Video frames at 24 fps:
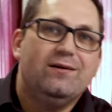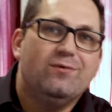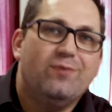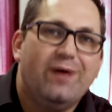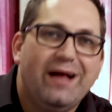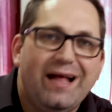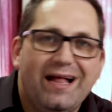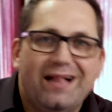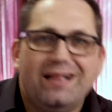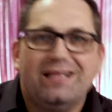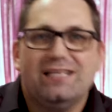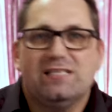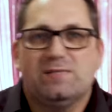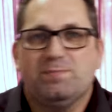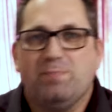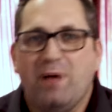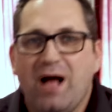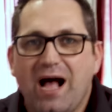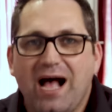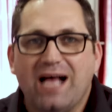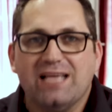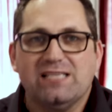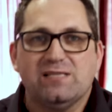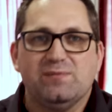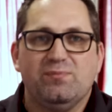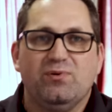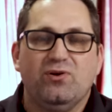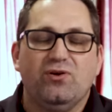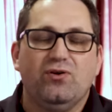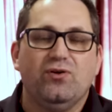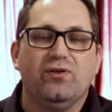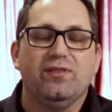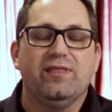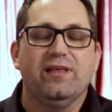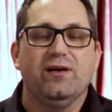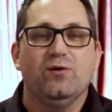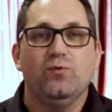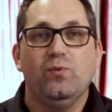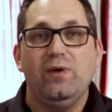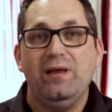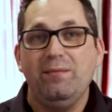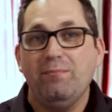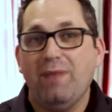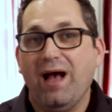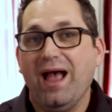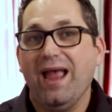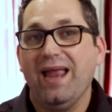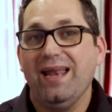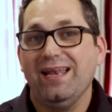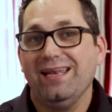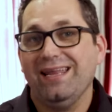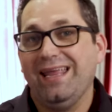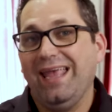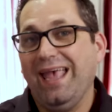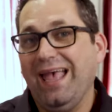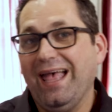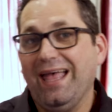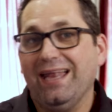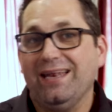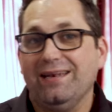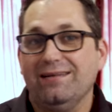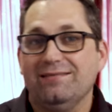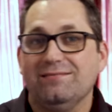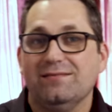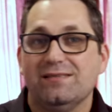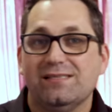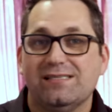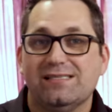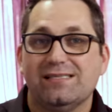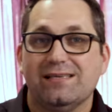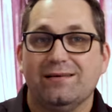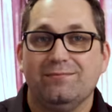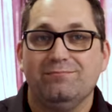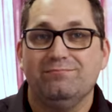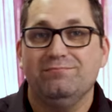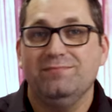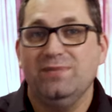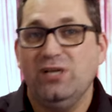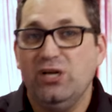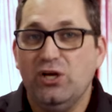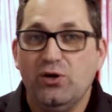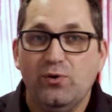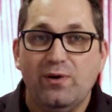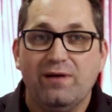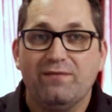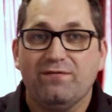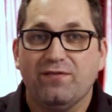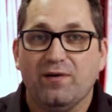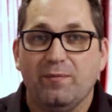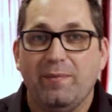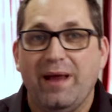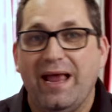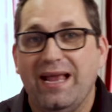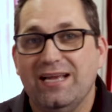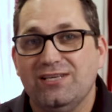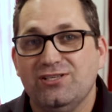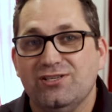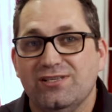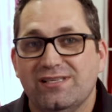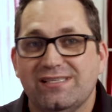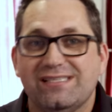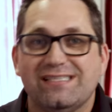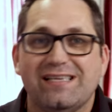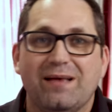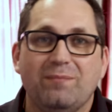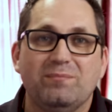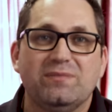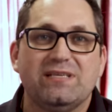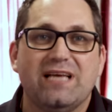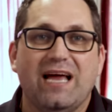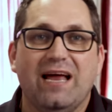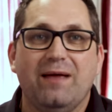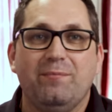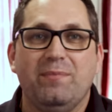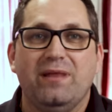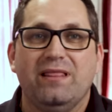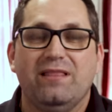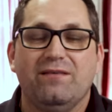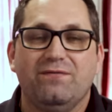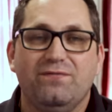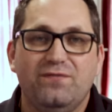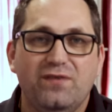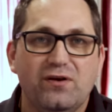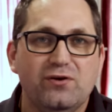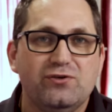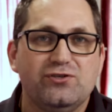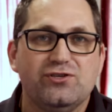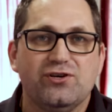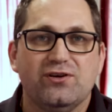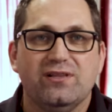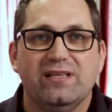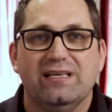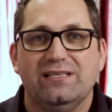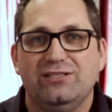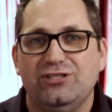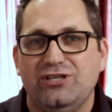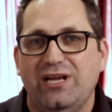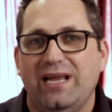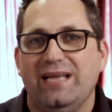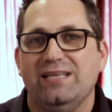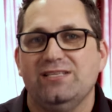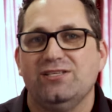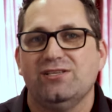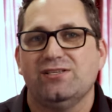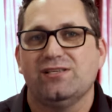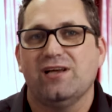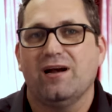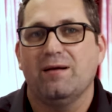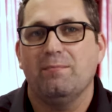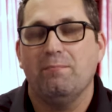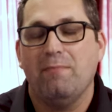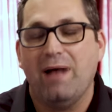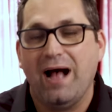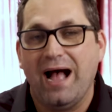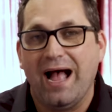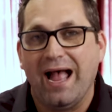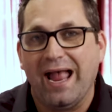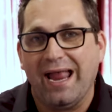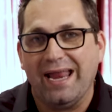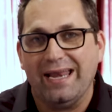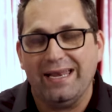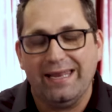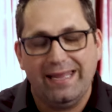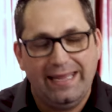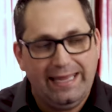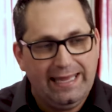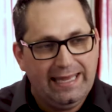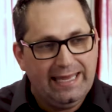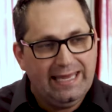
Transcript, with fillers: well, it's possible that we might get some new information sometime in the future that changes our mind.